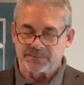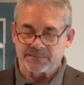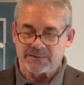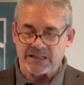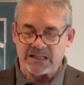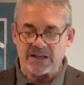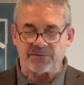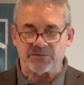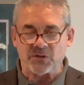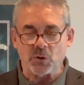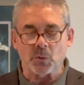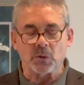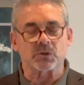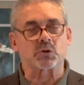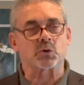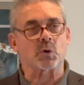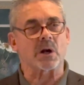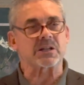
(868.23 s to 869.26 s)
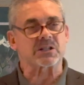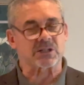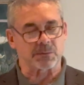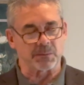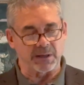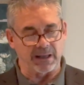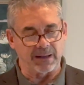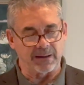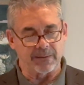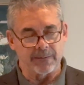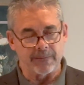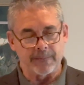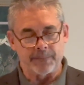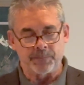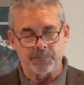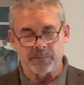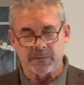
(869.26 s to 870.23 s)
If you will trust me,
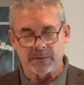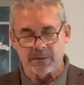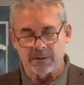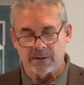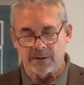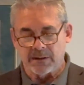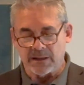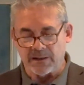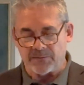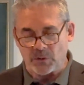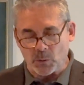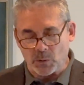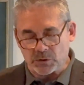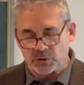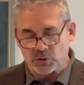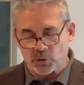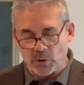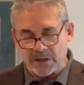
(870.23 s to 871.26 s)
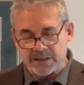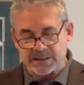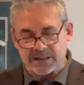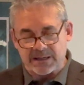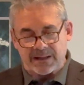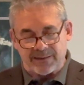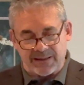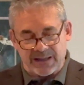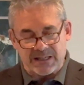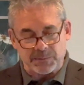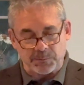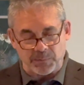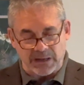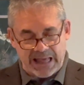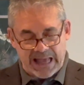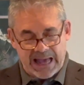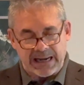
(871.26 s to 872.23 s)
if you will trust this
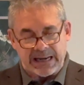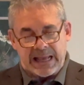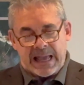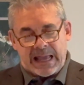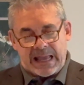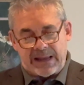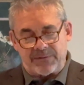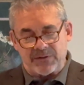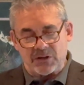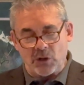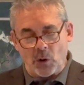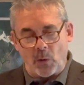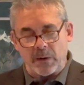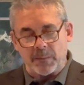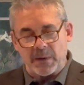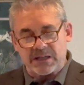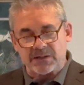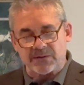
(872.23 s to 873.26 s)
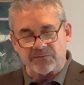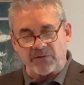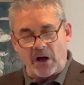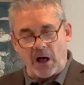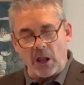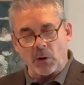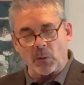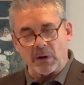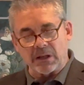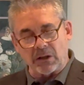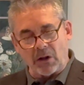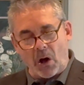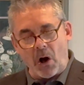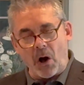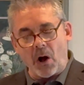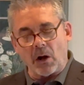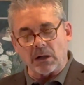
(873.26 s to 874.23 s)
plan, even though it must follow a
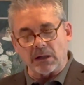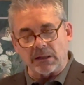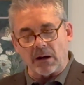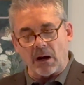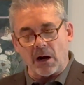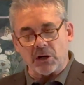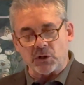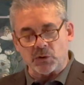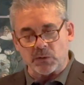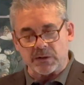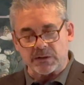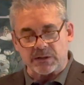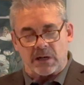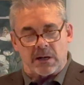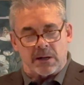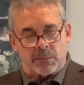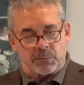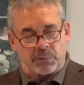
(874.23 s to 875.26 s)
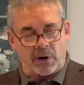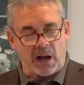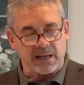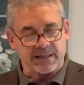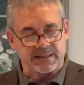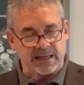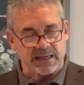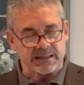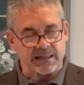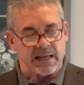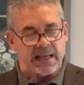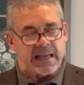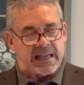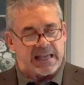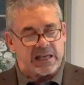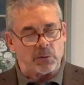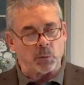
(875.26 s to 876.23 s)
long and arduous process,
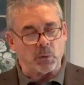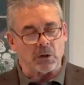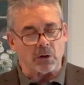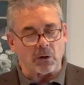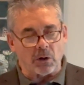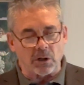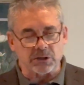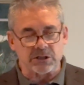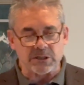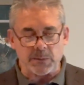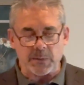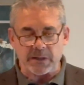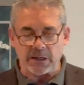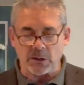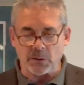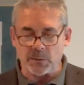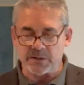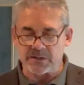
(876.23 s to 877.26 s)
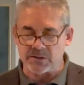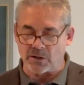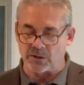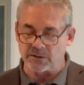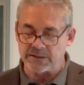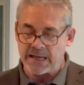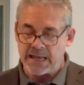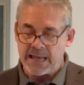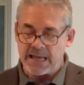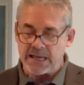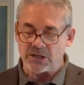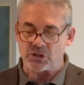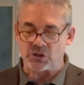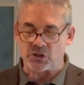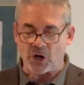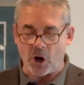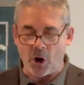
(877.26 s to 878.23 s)
it will ultimately result in
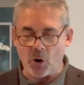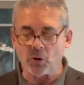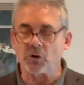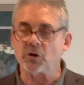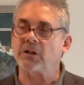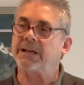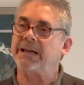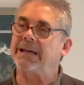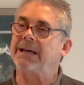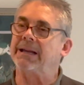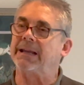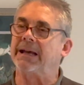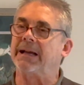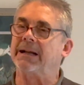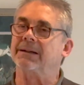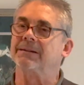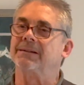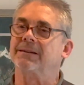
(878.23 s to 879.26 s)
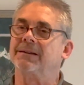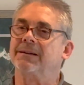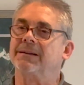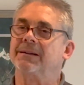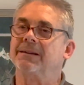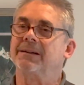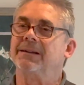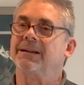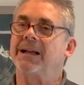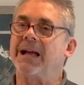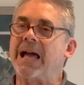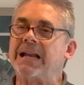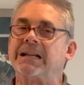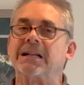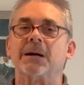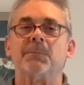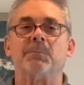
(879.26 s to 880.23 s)
total healing
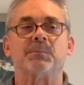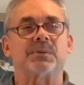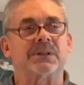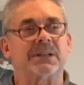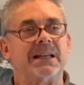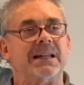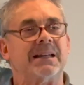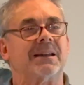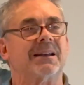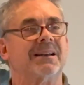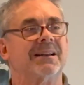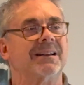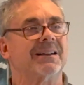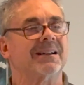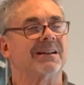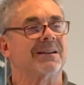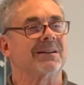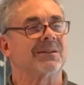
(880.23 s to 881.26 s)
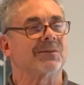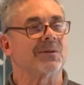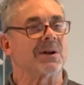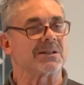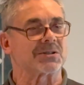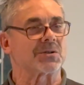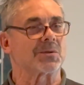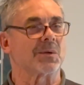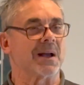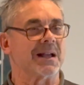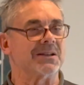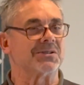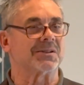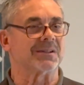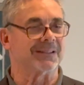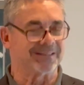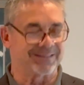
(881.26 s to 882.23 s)
and complete restoration.